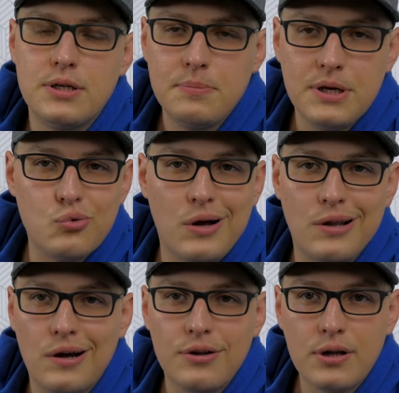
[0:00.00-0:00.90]
This means while
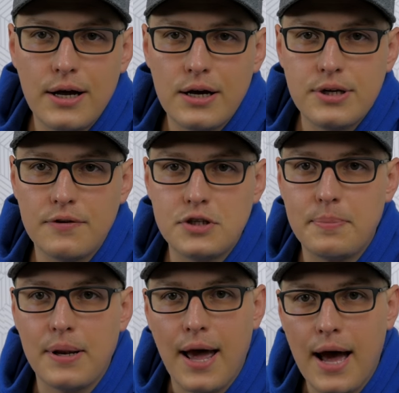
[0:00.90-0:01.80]
in other clouds you have to
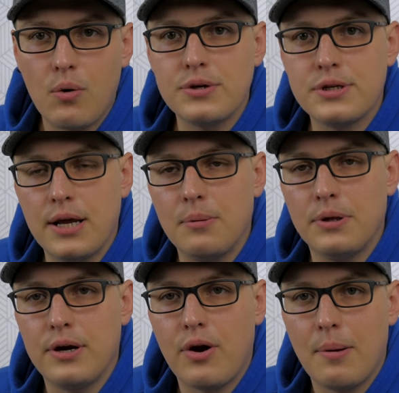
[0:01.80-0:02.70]
spend hours
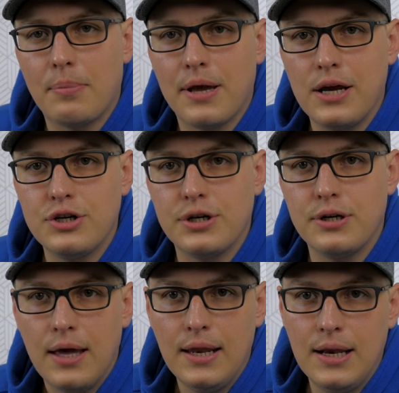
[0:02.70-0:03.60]
enabling your
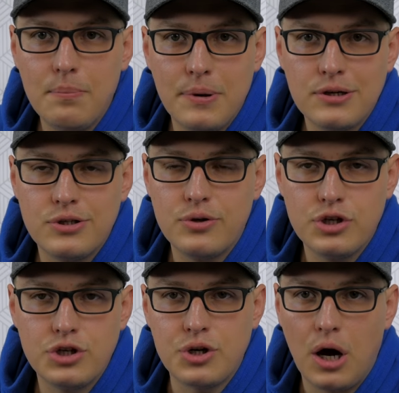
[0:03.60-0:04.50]
application, in Nimbix you can
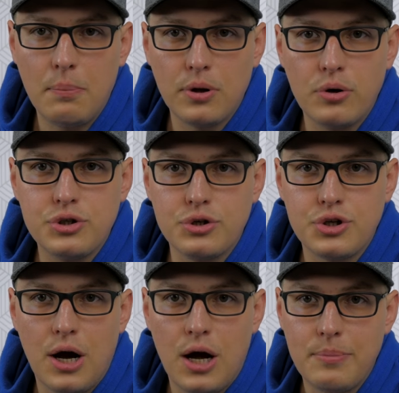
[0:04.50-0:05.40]
just upload your
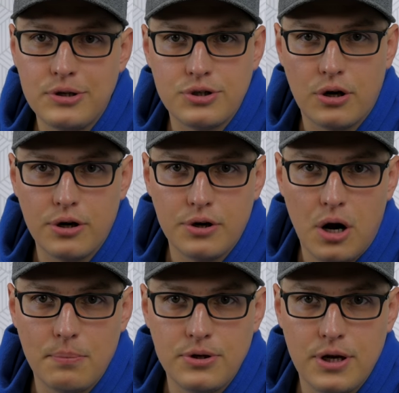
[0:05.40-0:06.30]
job and start your
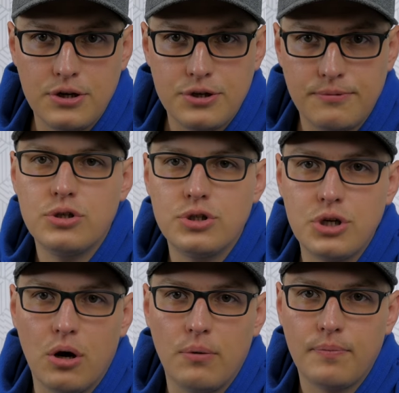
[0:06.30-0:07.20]
computation.
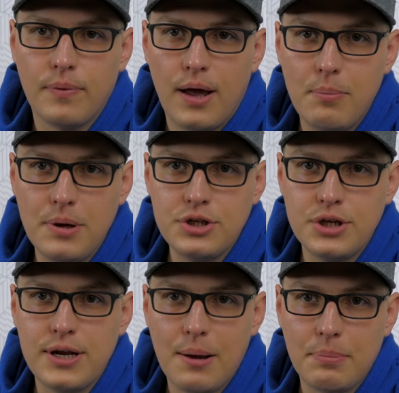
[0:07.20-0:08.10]
So I
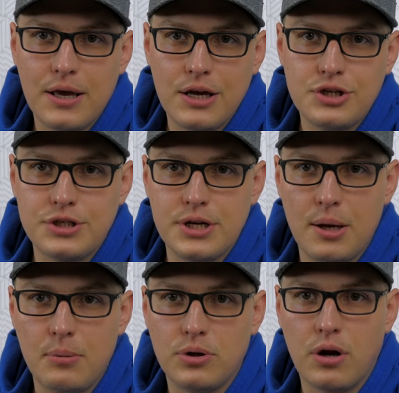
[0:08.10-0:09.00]
mentioned applications
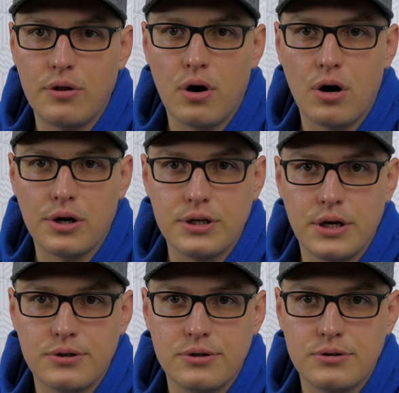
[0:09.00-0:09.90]
enabled on other
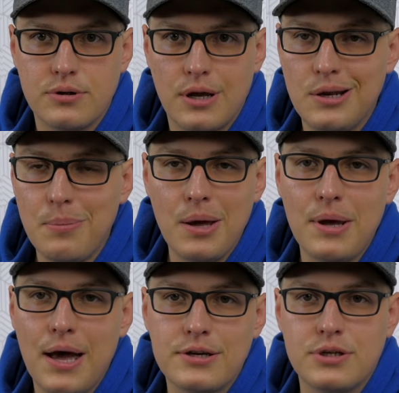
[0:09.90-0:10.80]
architectures, and you may
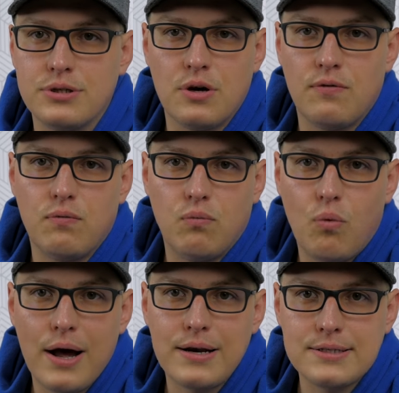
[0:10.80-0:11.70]
be asking yourself,
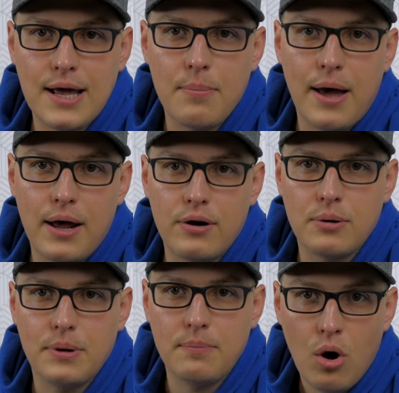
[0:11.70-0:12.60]
why does that matter to
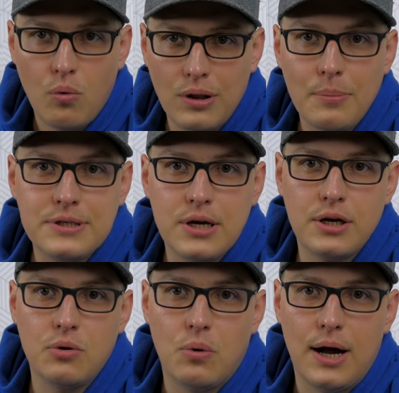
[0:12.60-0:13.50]
me? Well, let me tell
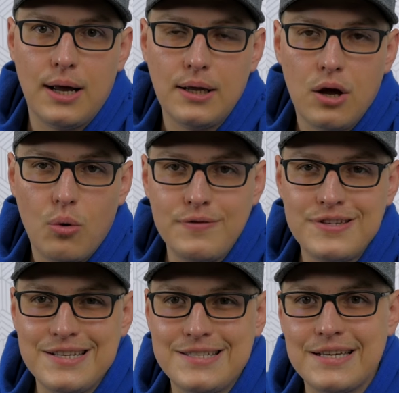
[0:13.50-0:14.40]
you why. We've
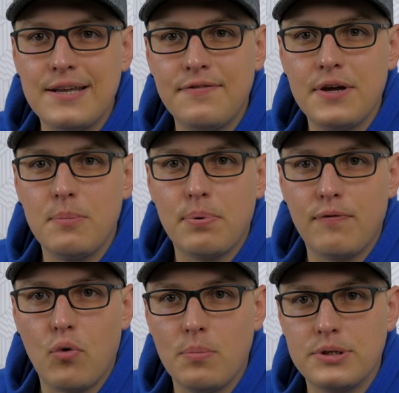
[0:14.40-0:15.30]
seen significant
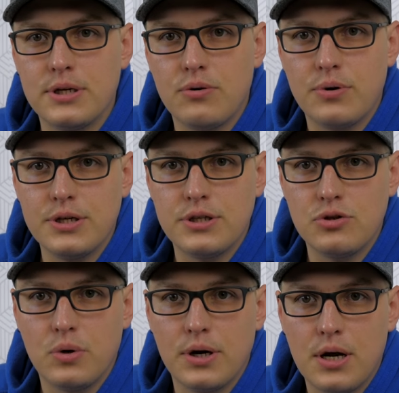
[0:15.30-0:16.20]
performance
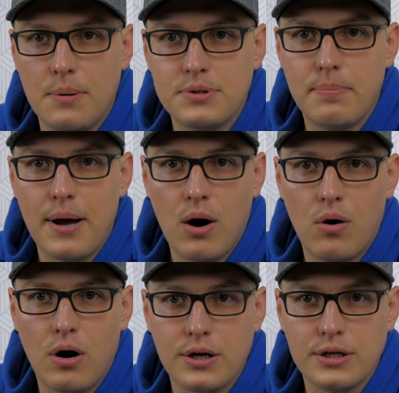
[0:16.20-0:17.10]
increases when it comes to Power
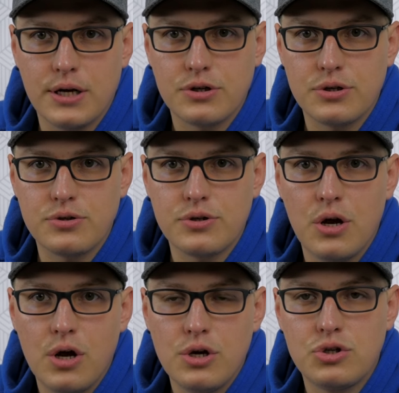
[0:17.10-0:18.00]
architectures.
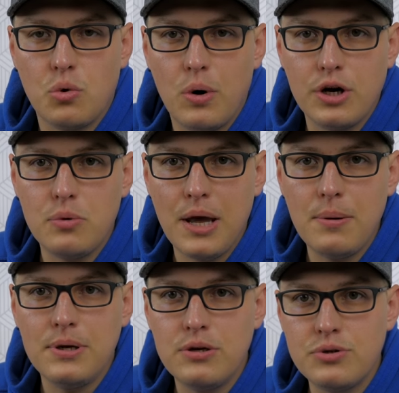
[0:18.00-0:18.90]
So where you may
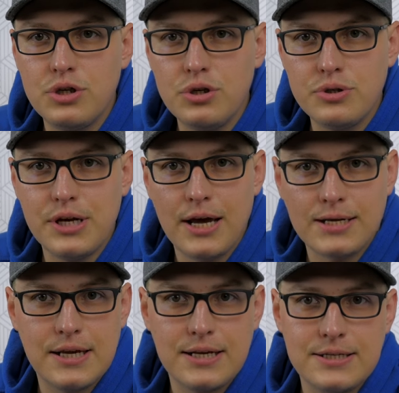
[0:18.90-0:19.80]
be used to using
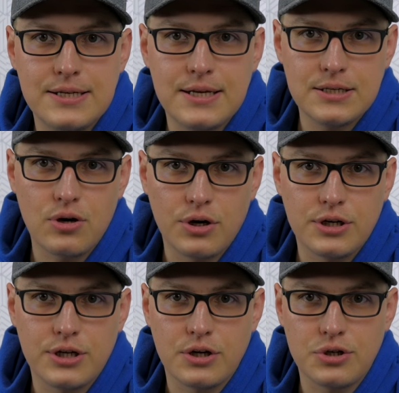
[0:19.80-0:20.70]
x eighty-six
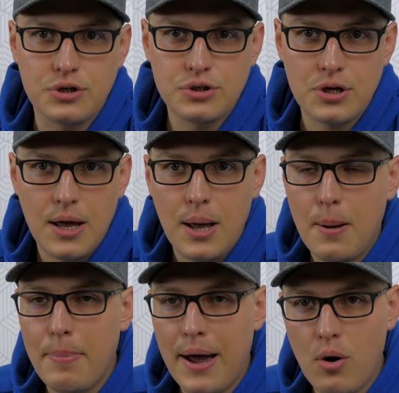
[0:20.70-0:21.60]
architectures,
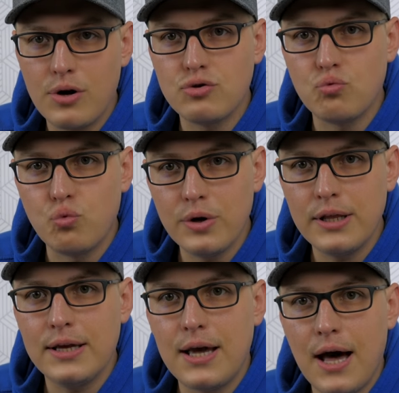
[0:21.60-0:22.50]
Power has
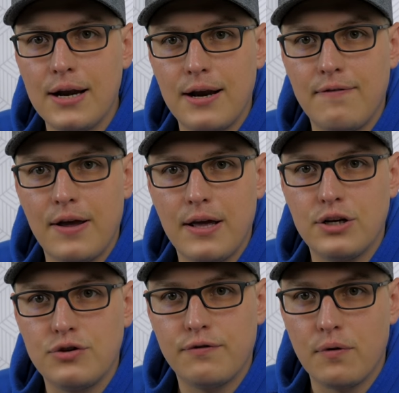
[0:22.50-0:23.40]
really got an
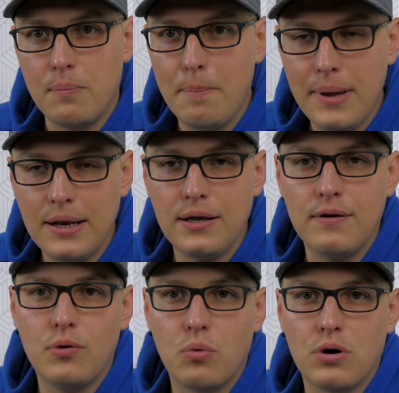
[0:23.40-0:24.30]
advantage for many
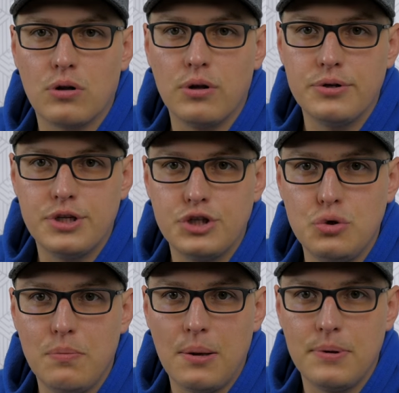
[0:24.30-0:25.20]
of the workloads that
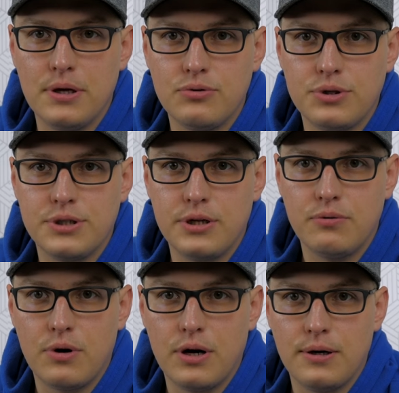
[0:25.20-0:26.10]
you might be interested
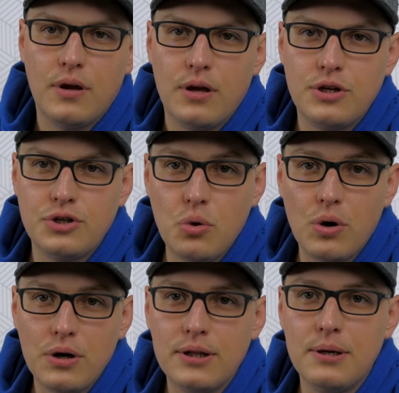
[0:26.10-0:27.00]
in running.
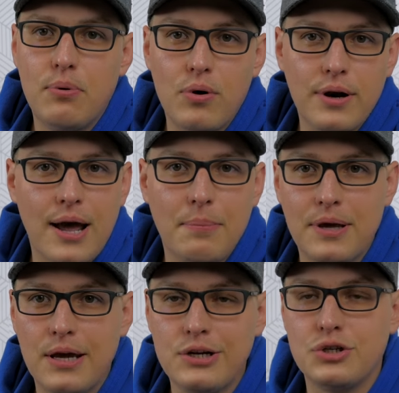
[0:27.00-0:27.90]
Historically, porting
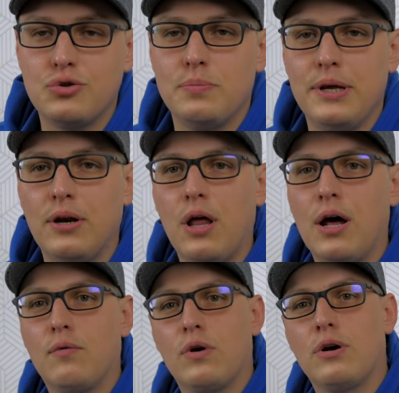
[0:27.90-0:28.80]
applications would mean a
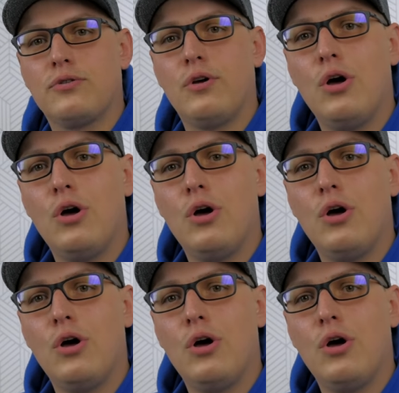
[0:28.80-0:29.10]
lot of work.